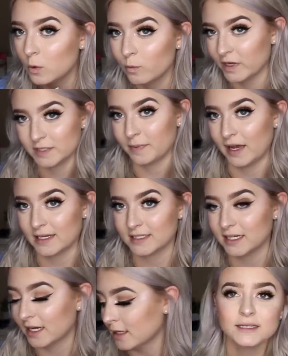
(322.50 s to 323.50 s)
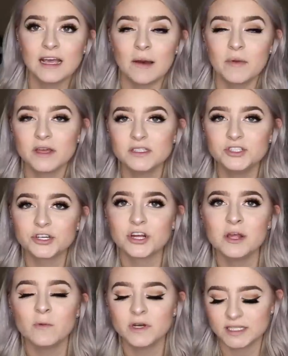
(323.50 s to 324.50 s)
waste plastic. Yeah, because you're
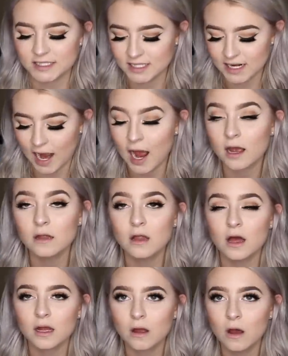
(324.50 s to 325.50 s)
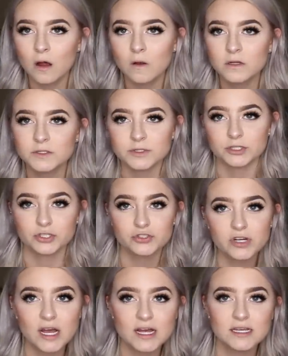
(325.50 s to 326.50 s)
gonna wanna snack a lot in college when you're
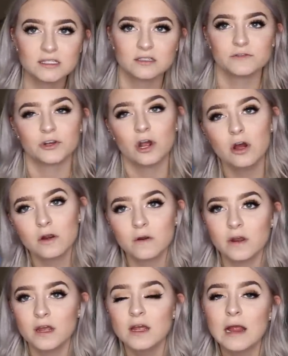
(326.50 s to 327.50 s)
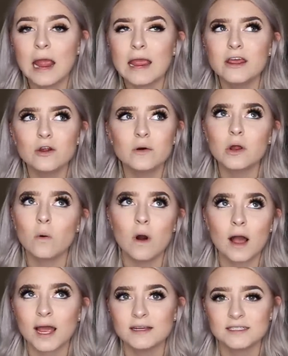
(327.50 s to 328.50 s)
stressed or if you're hungry. You don't wanna
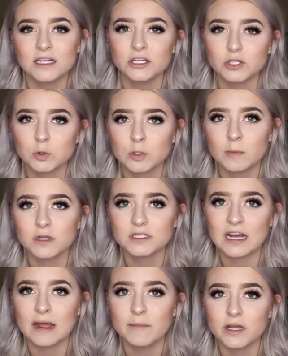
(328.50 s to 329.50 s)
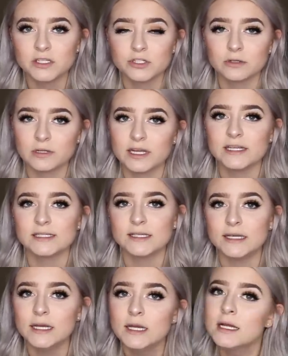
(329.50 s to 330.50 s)
walk outside your dorm all the time because you're
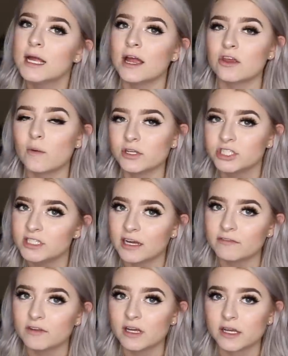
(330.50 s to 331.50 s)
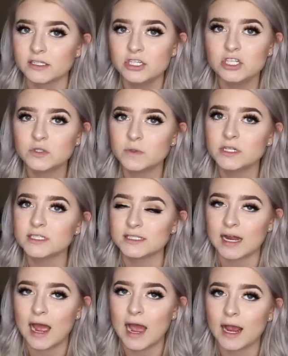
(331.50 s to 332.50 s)
lazy and you're watching Netflix and you just wanna
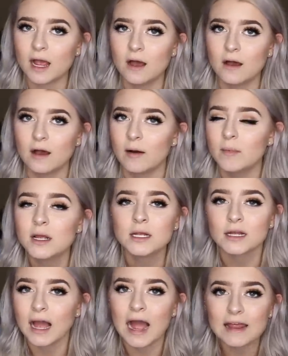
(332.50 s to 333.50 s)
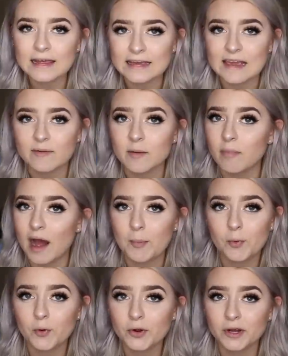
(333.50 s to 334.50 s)
snack. Um, I like keeping
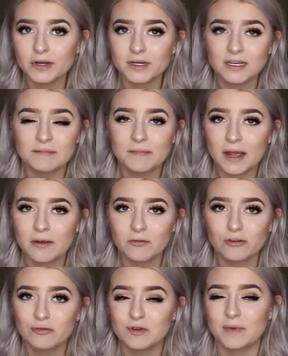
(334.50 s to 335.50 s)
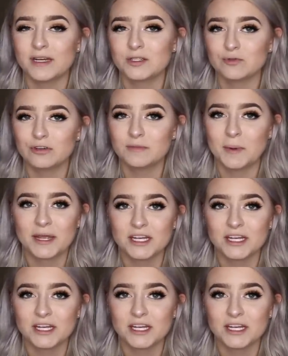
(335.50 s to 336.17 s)
popcorn in my room, in my dorm, in my